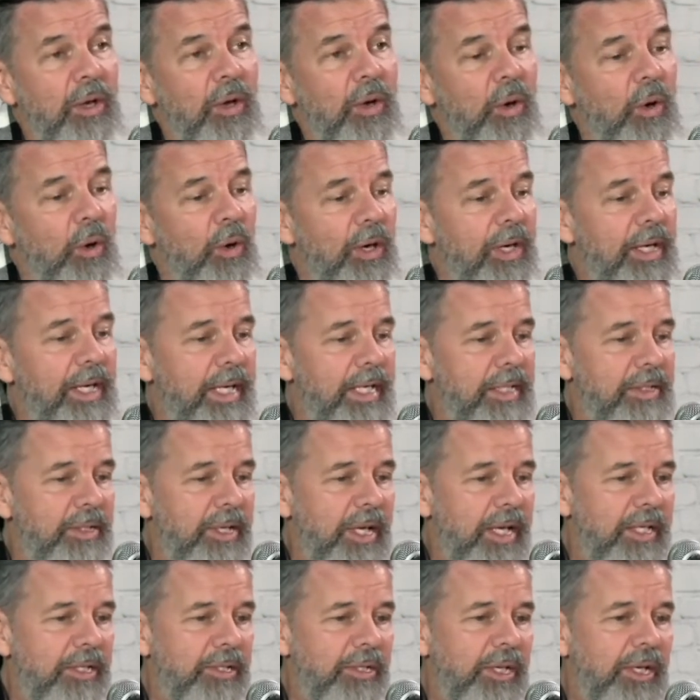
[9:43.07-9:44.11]

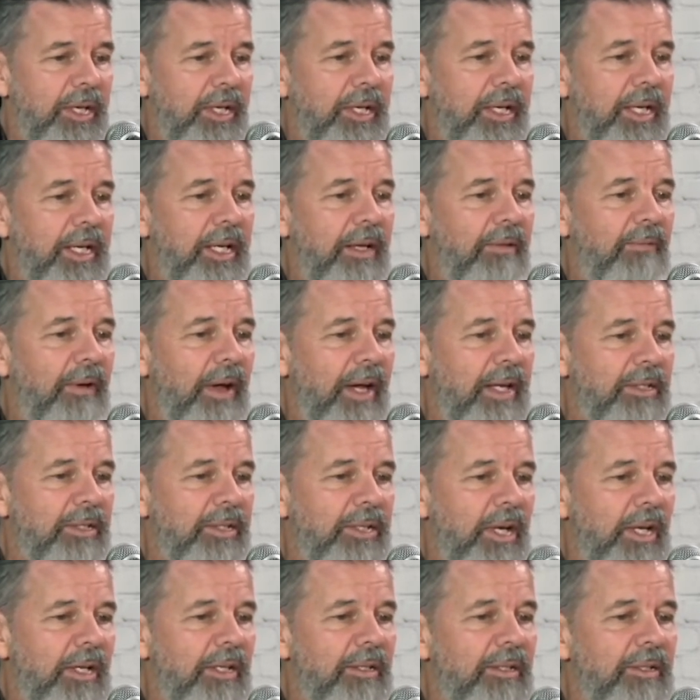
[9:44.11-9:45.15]
organization,
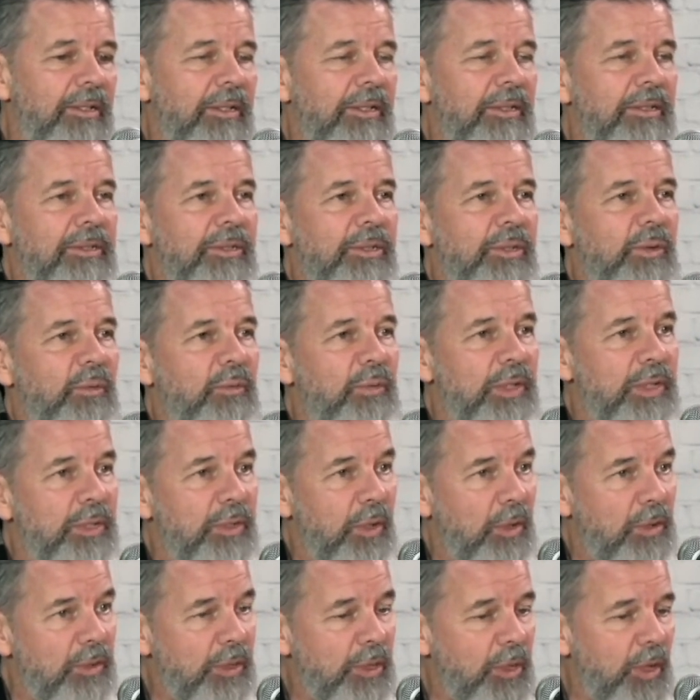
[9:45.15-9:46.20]
Evangelicals for
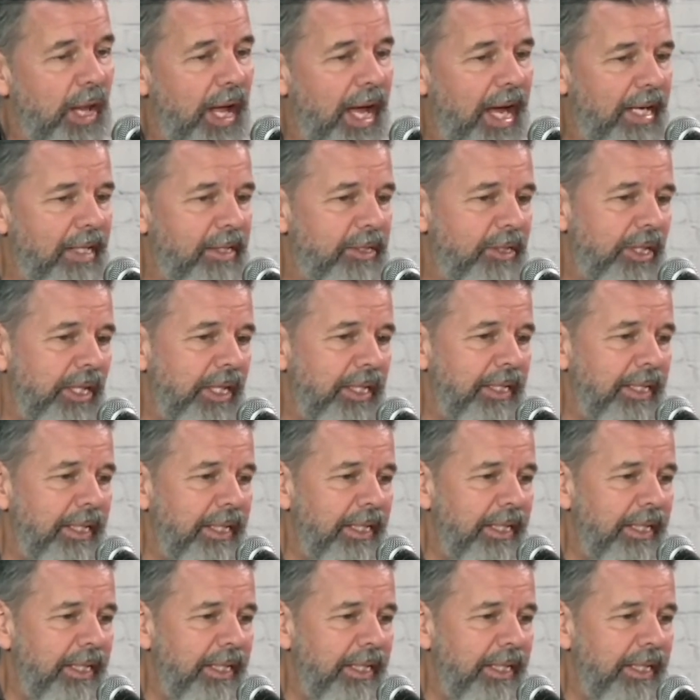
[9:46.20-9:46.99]
Social Action,